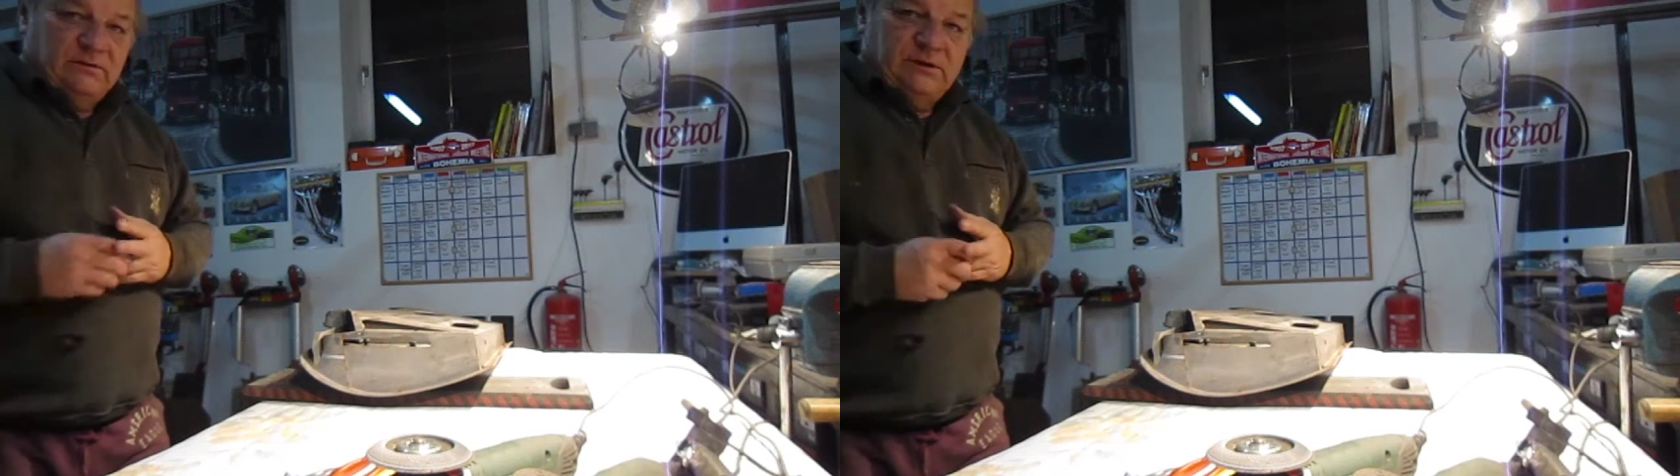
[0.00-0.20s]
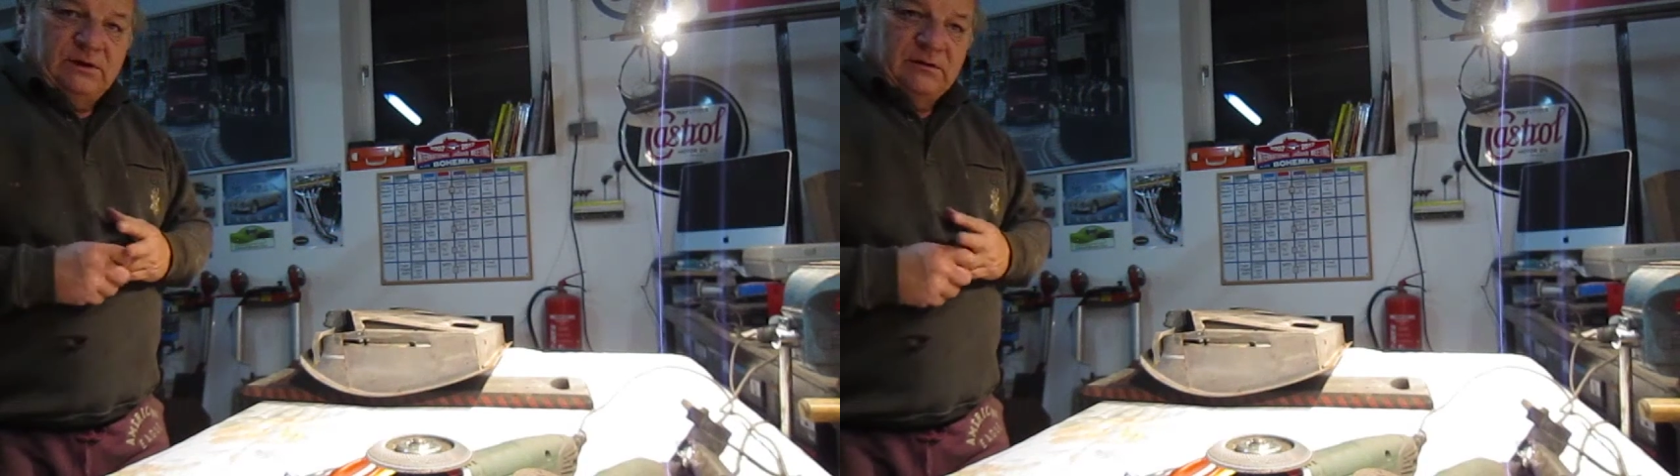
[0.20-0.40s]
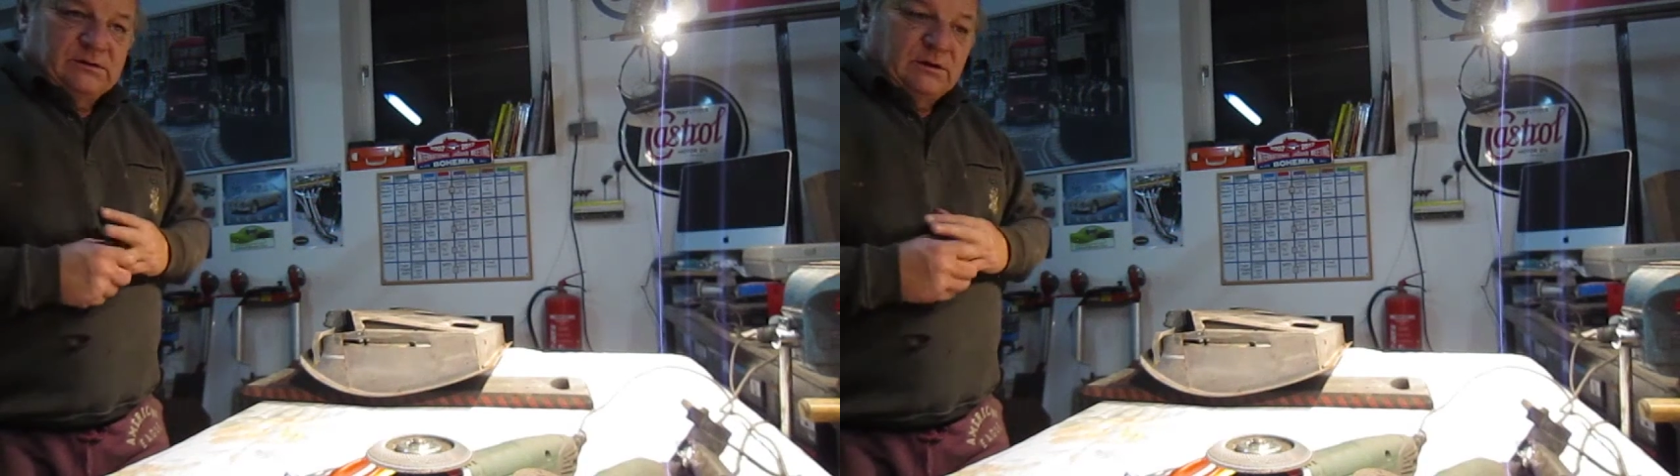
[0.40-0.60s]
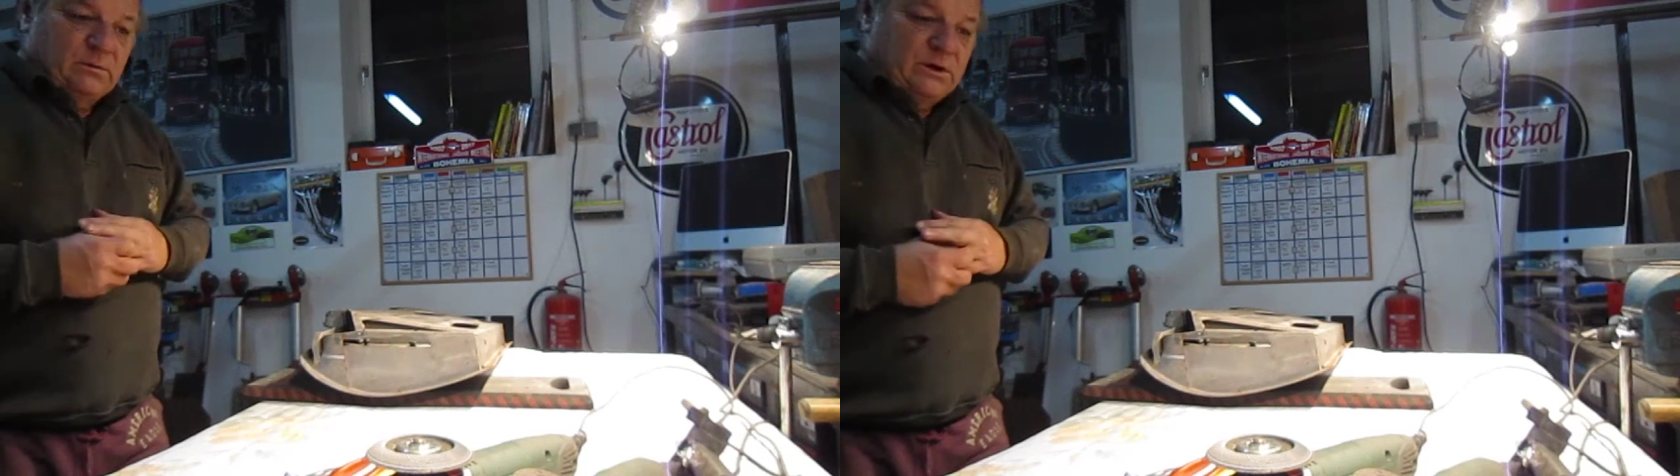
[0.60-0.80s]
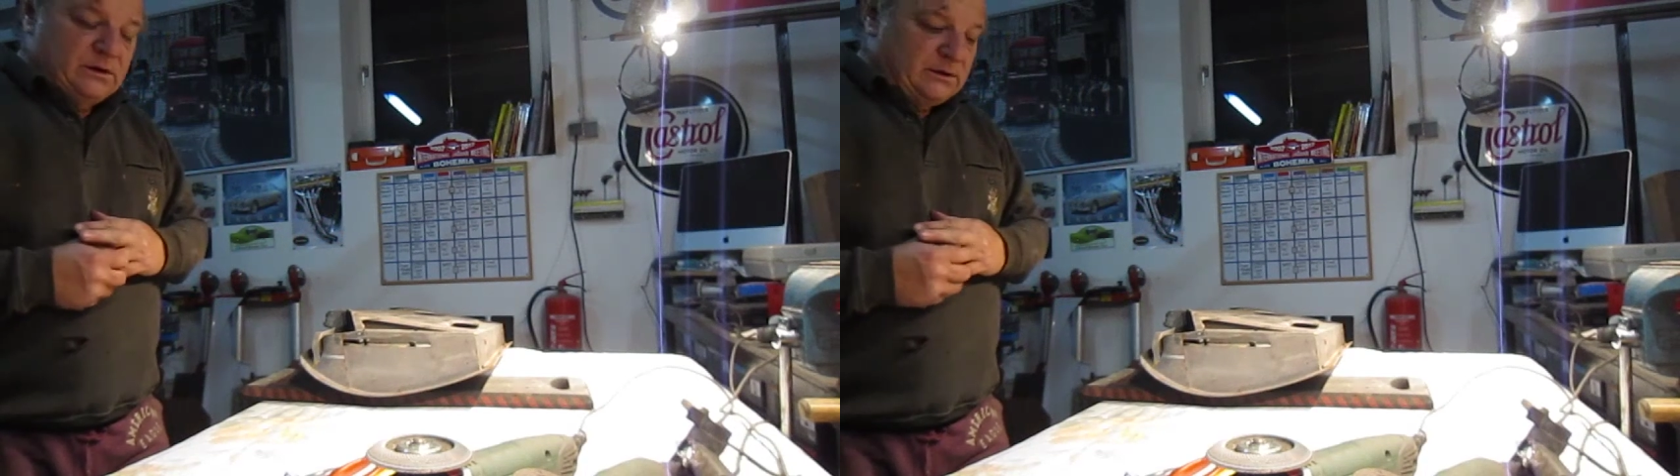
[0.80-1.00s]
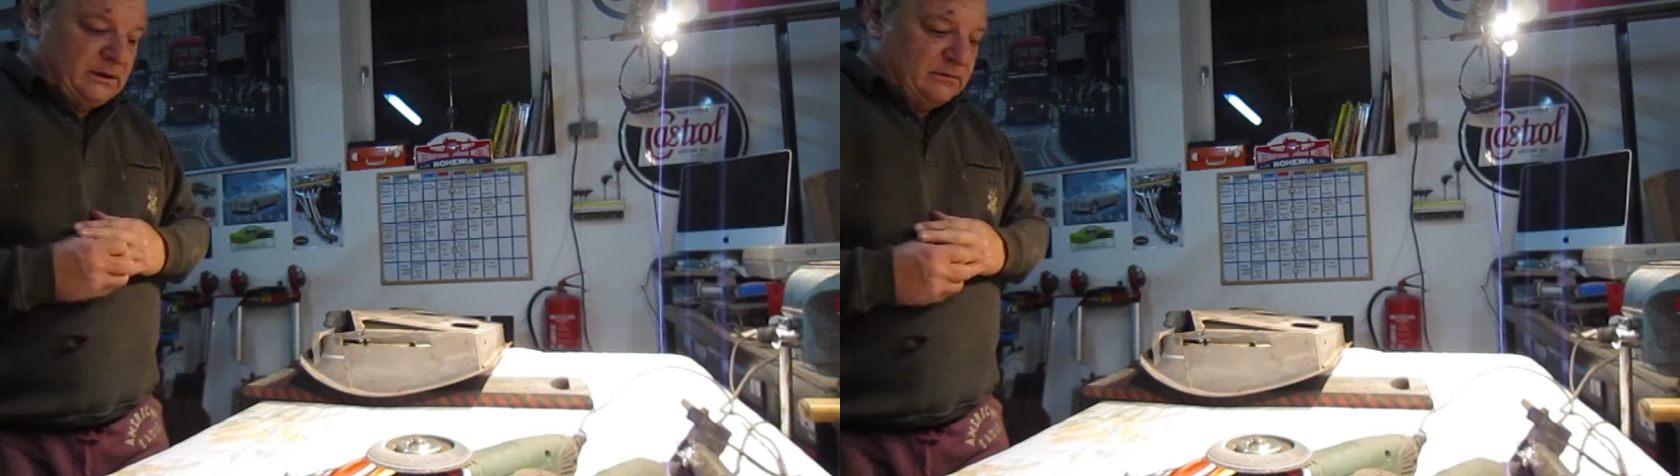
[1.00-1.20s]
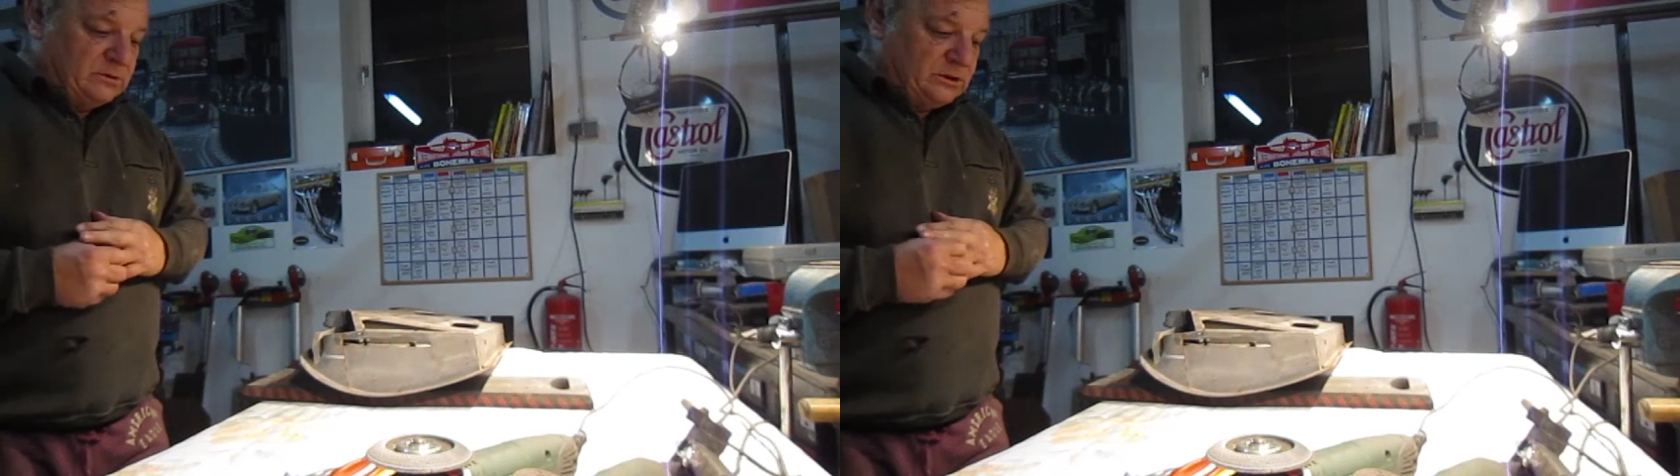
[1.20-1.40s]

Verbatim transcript: If you go somewhere and you get them